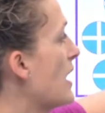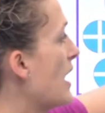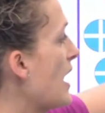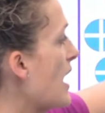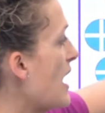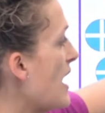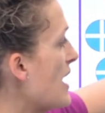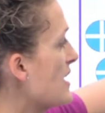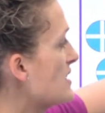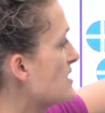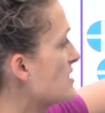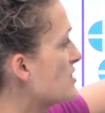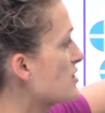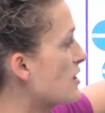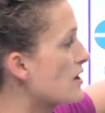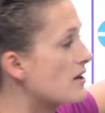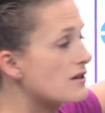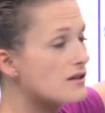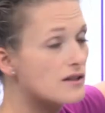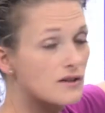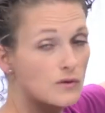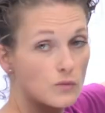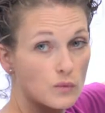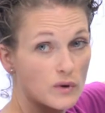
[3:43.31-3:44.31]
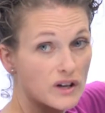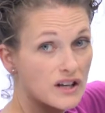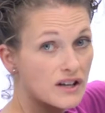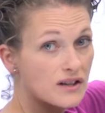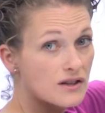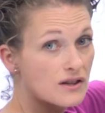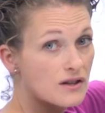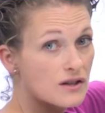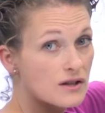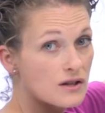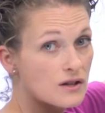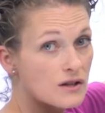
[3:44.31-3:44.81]
I started with
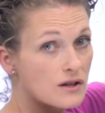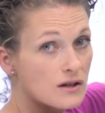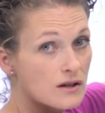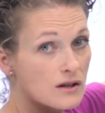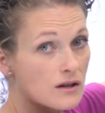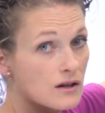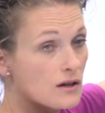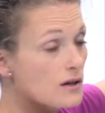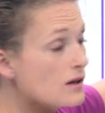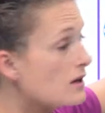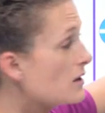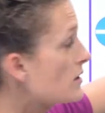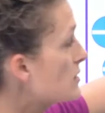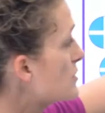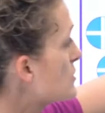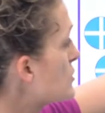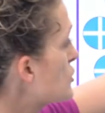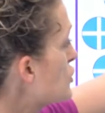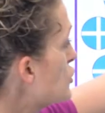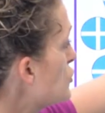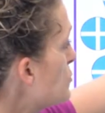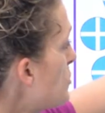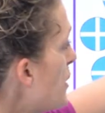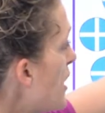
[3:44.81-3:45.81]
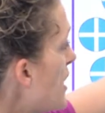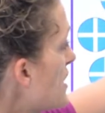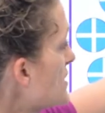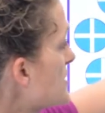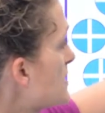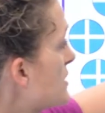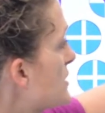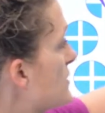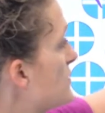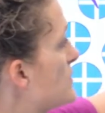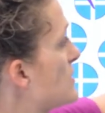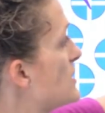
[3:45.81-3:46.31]
2
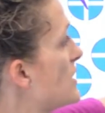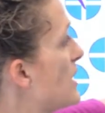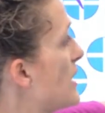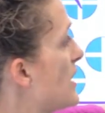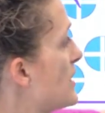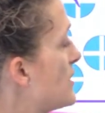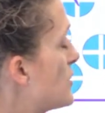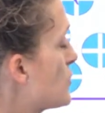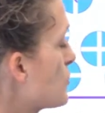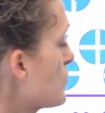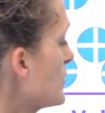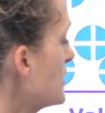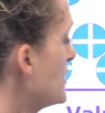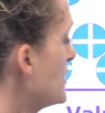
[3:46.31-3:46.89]
positives and 3